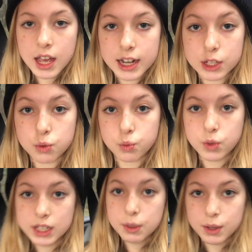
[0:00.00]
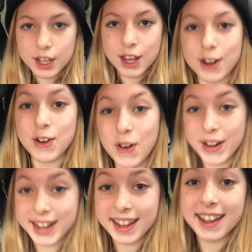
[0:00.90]
And it's really, really
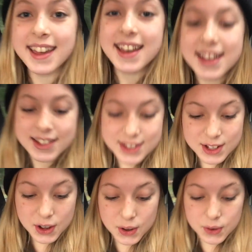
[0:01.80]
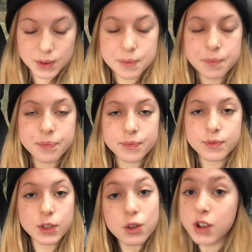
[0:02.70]
annoying. So
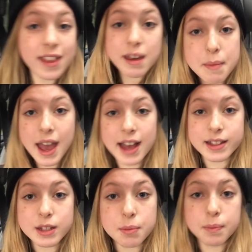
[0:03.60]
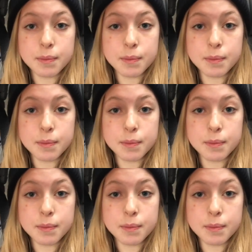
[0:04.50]
don't try that mask.